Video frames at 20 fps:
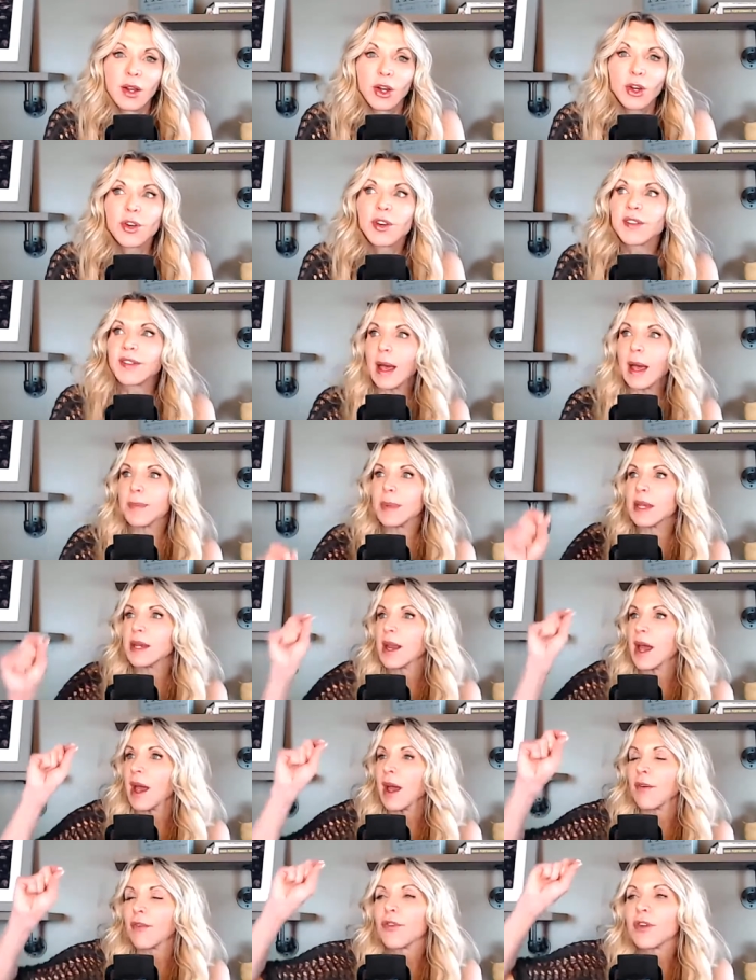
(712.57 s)
Or does that mean
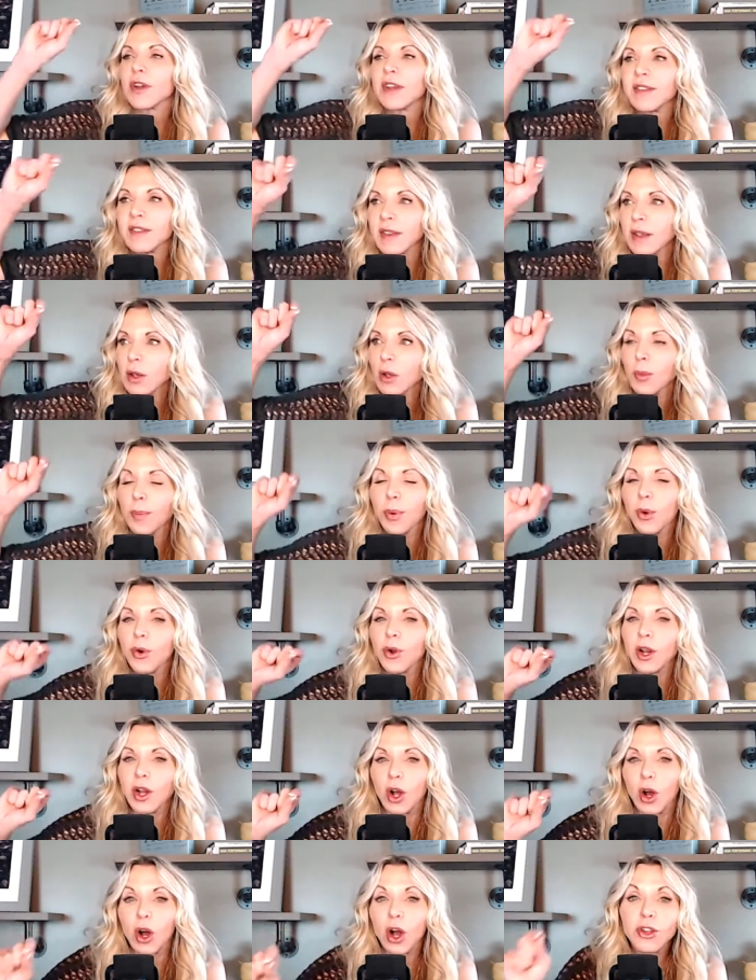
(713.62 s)
every single
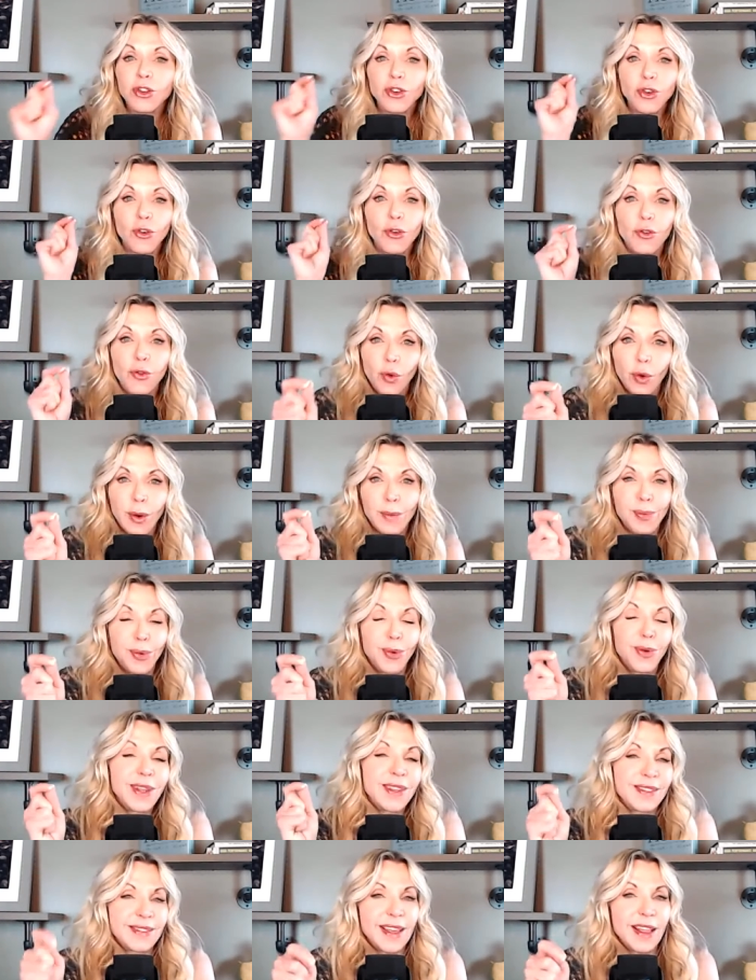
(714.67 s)
point on your four
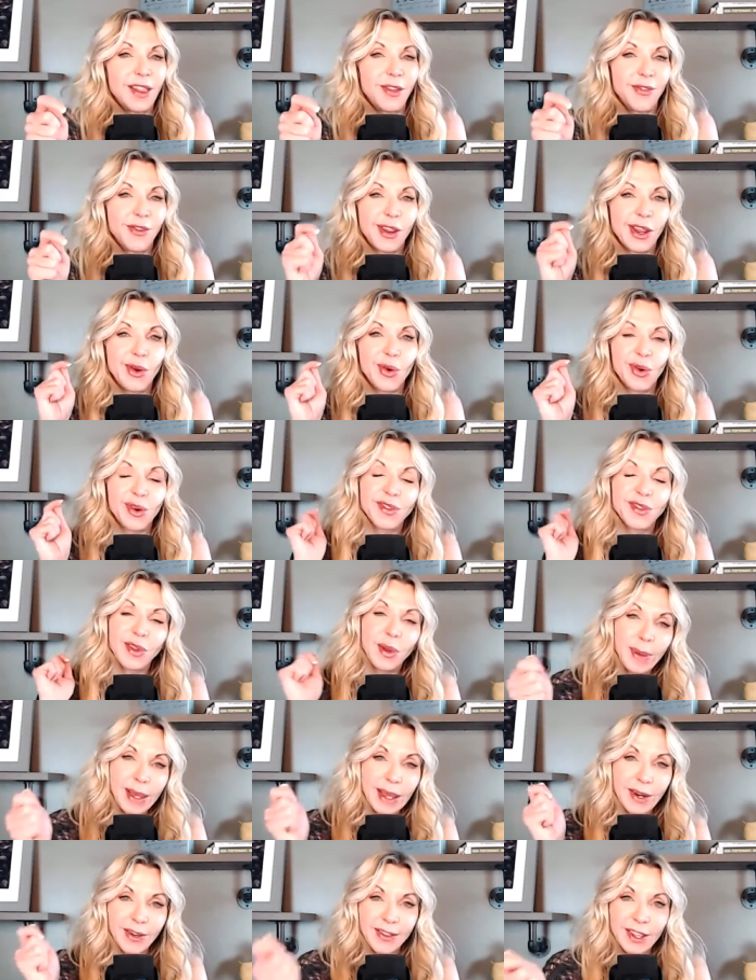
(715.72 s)
point salivary cortisol
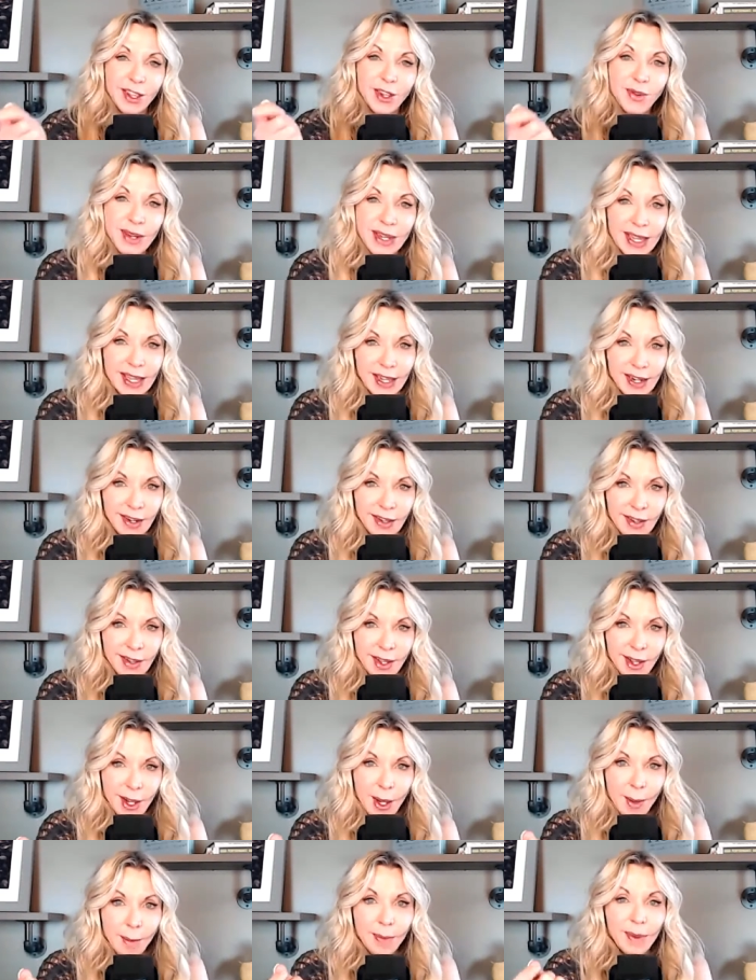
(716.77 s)
panel that you did?
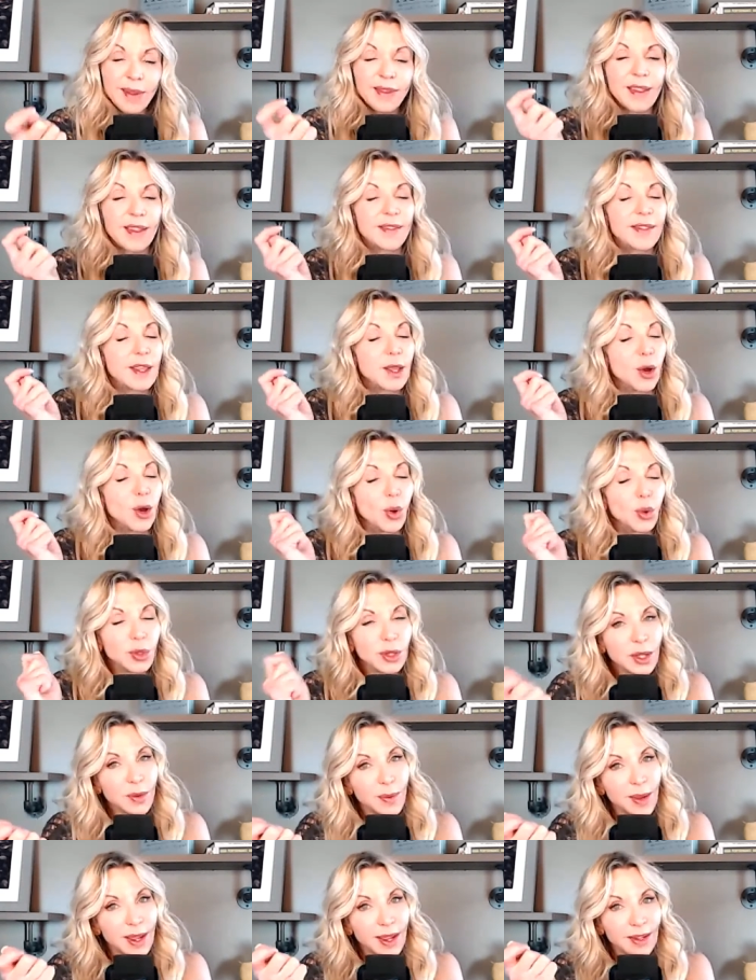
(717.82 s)
because that's the
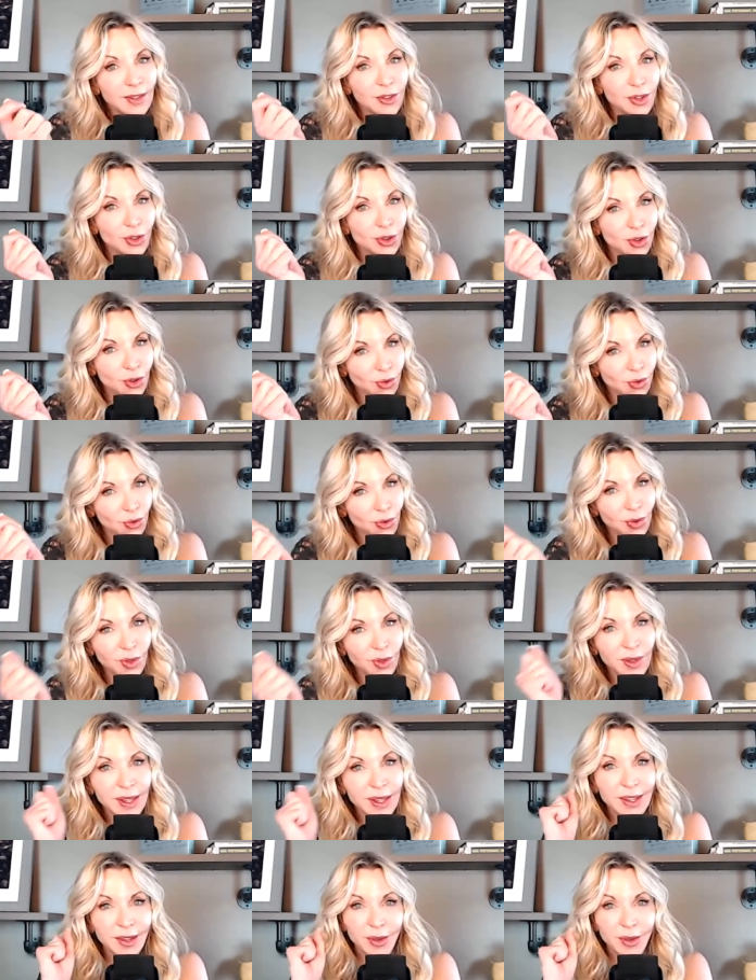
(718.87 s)
only way to truly know